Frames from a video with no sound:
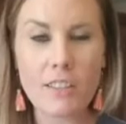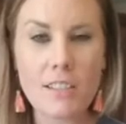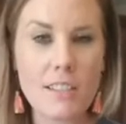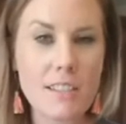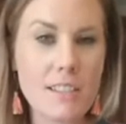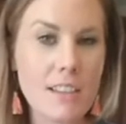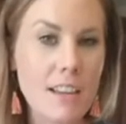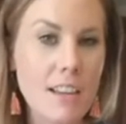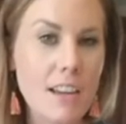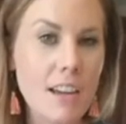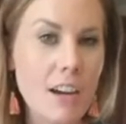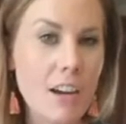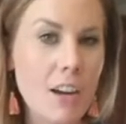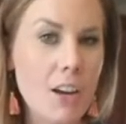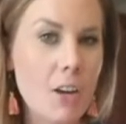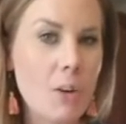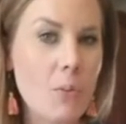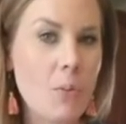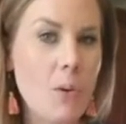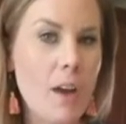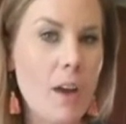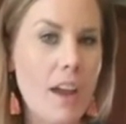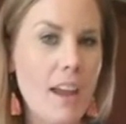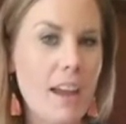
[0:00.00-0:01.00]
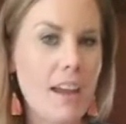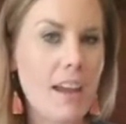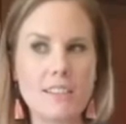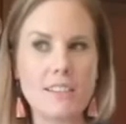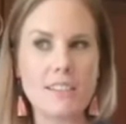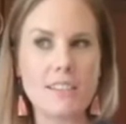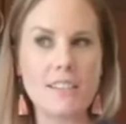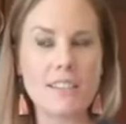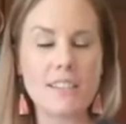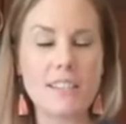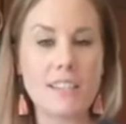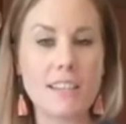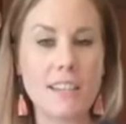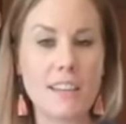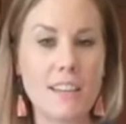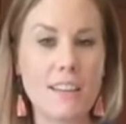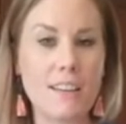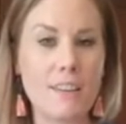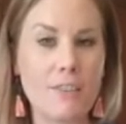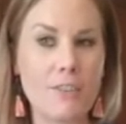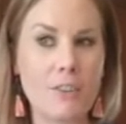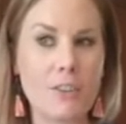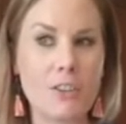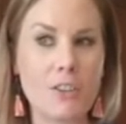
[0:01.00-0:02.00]
just a good way to see
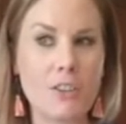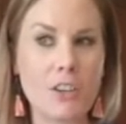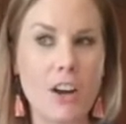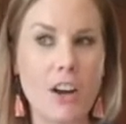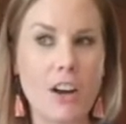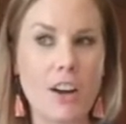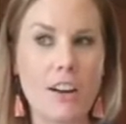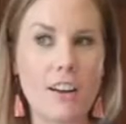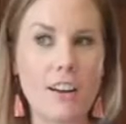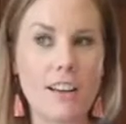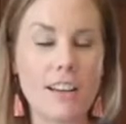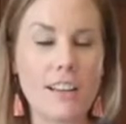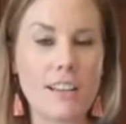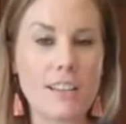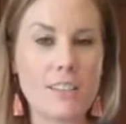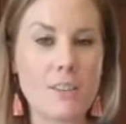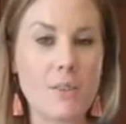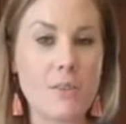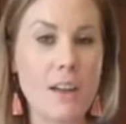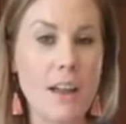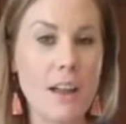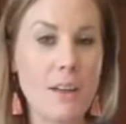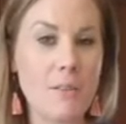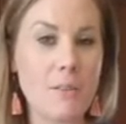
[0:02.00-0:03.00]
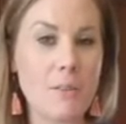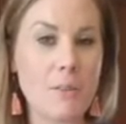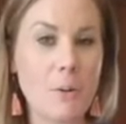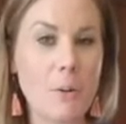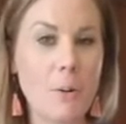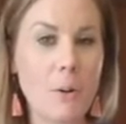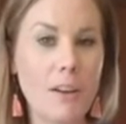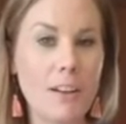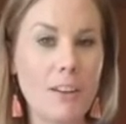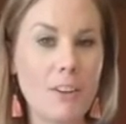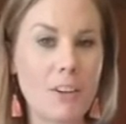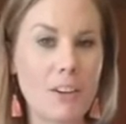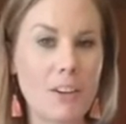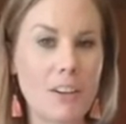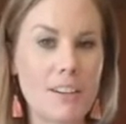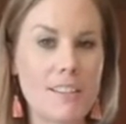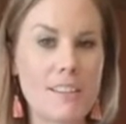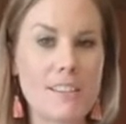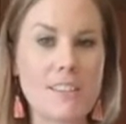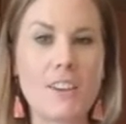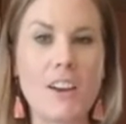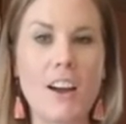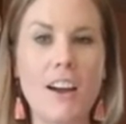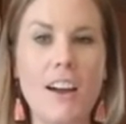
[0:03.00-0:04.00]
if your dog is okay with the oil or
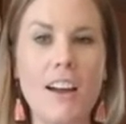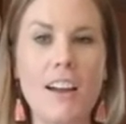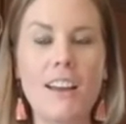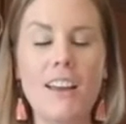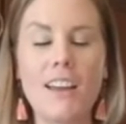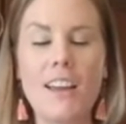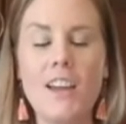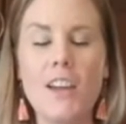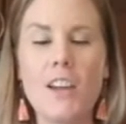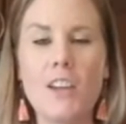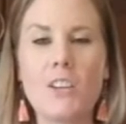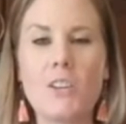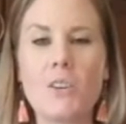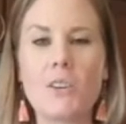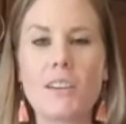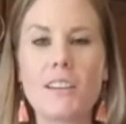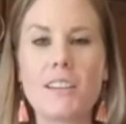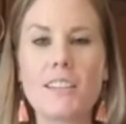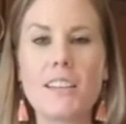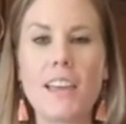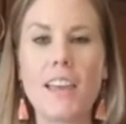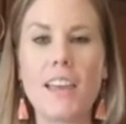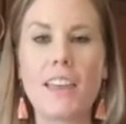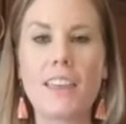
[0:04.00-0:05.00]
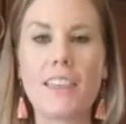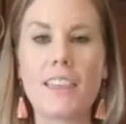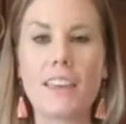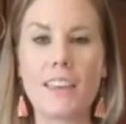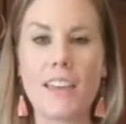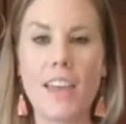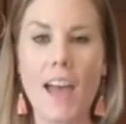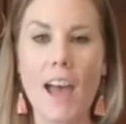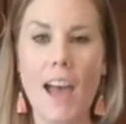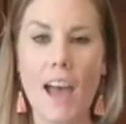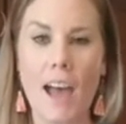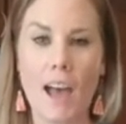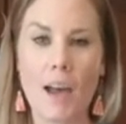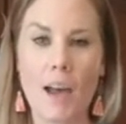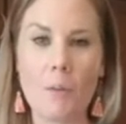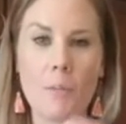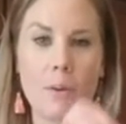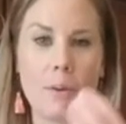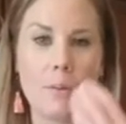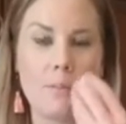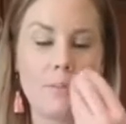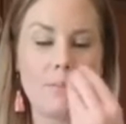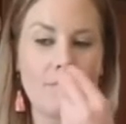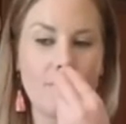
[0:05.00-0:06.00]
is not. You can take the cap
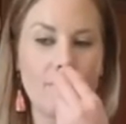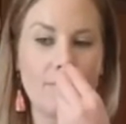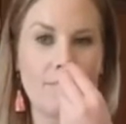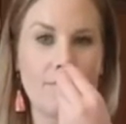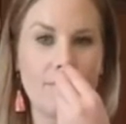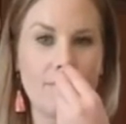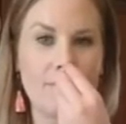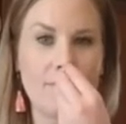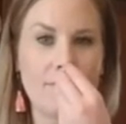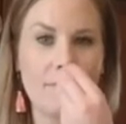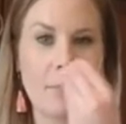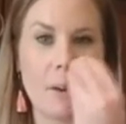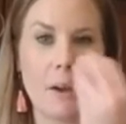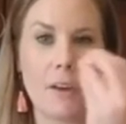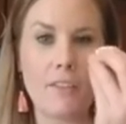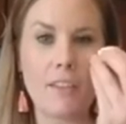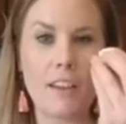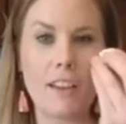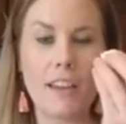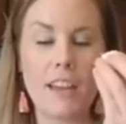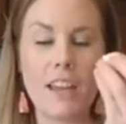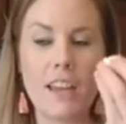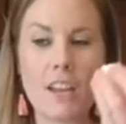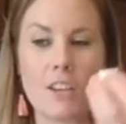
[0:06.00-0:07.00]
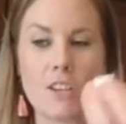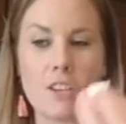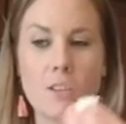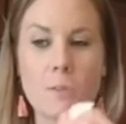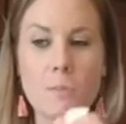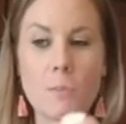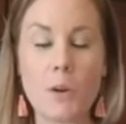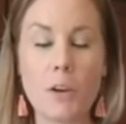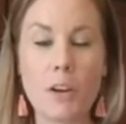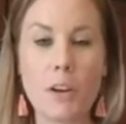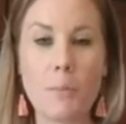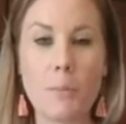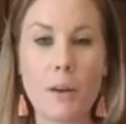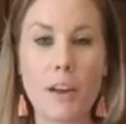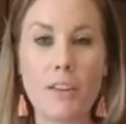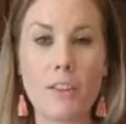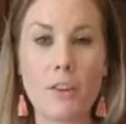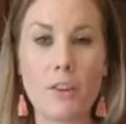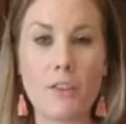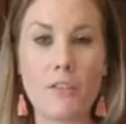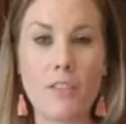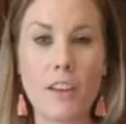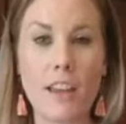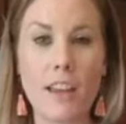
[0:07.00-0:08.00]
of it and just put it by
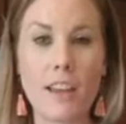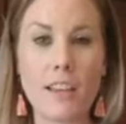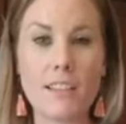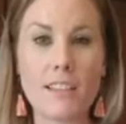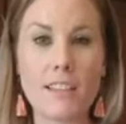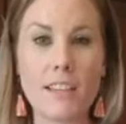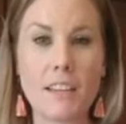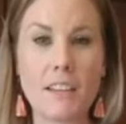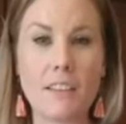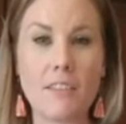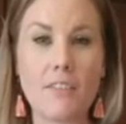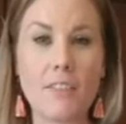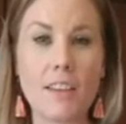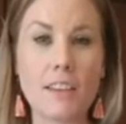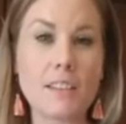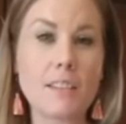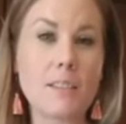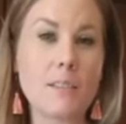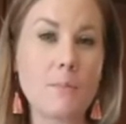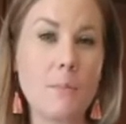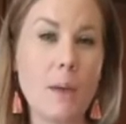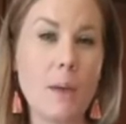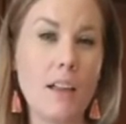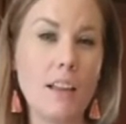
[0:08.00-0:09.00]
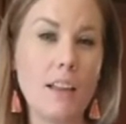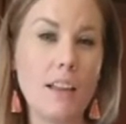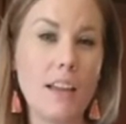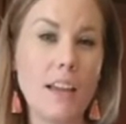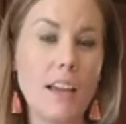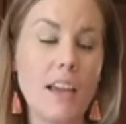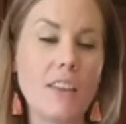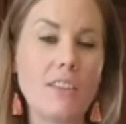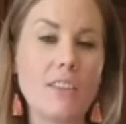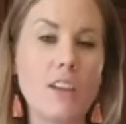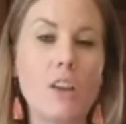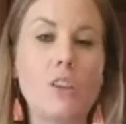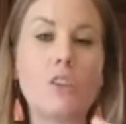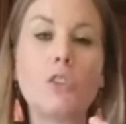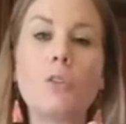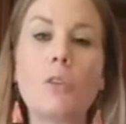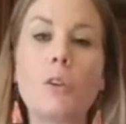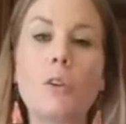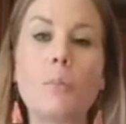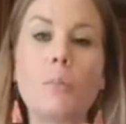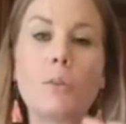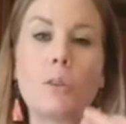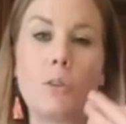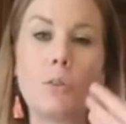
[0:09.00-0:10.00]
their face. And if they smell it and they're
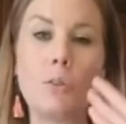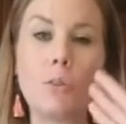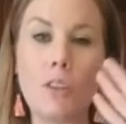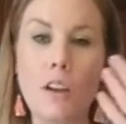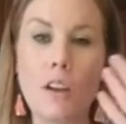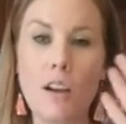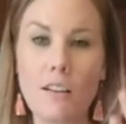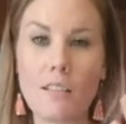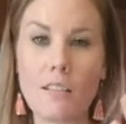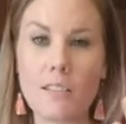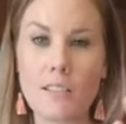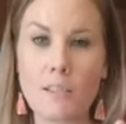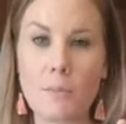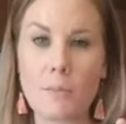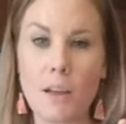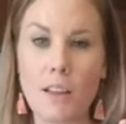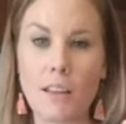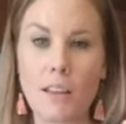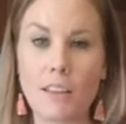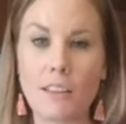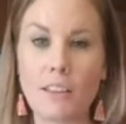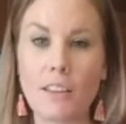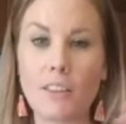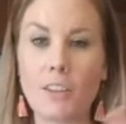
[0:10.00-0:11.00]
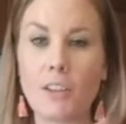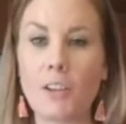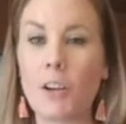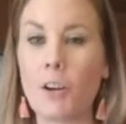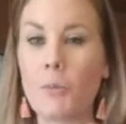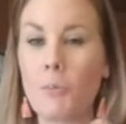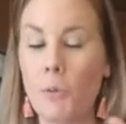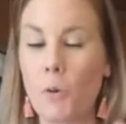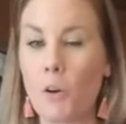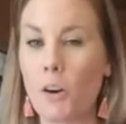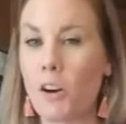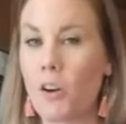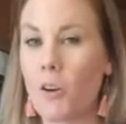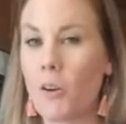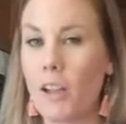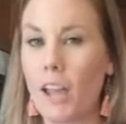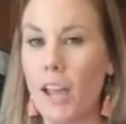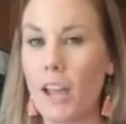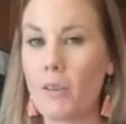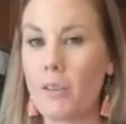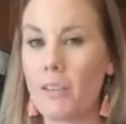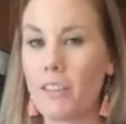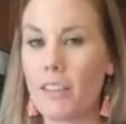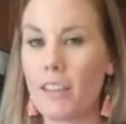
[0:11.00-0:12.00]
doing prolonged smelling, then they're more
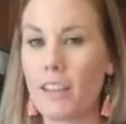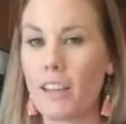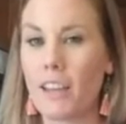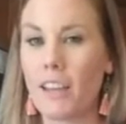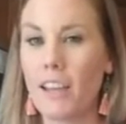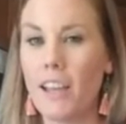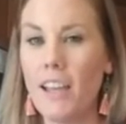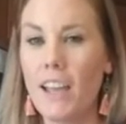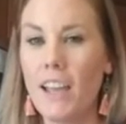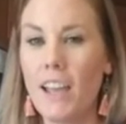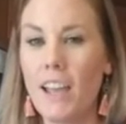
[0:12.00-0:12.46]
okay with it.